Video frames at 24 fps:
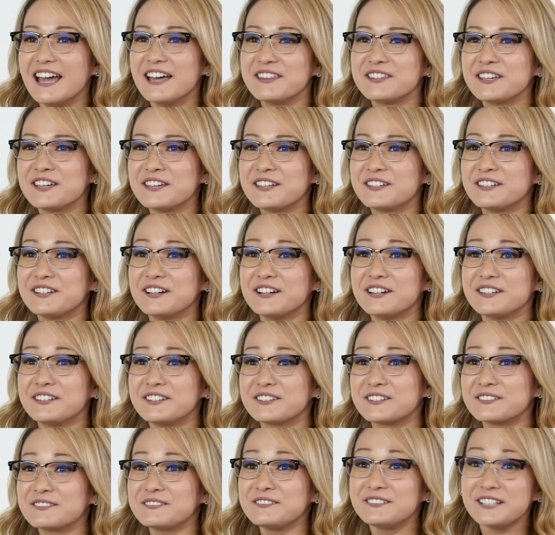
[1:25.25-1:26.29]
And then a
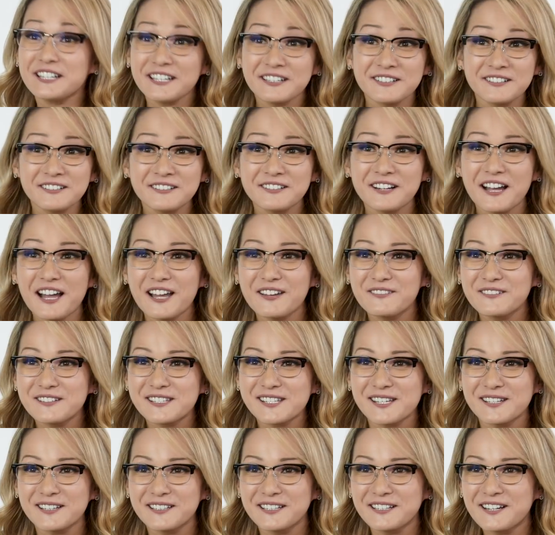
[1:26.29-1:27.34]
year later, I was
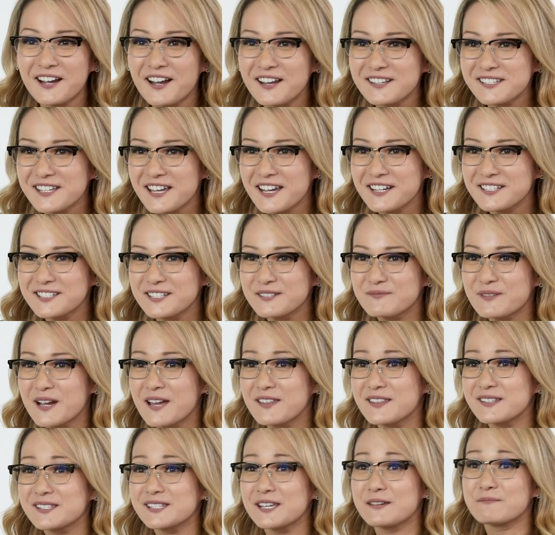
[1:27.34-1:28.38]
suddenly contacted by
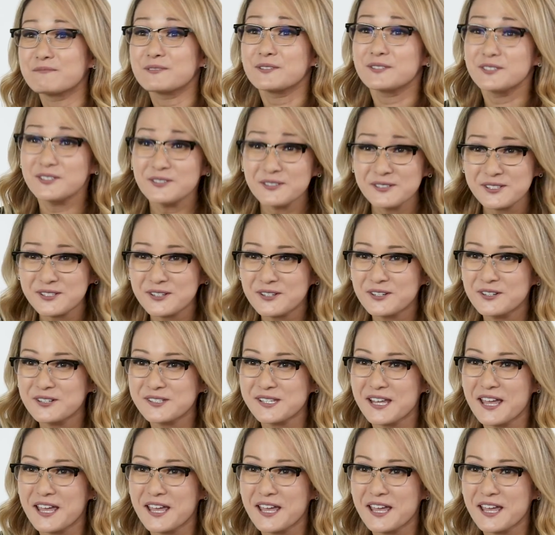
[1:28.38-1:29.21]
the same producers,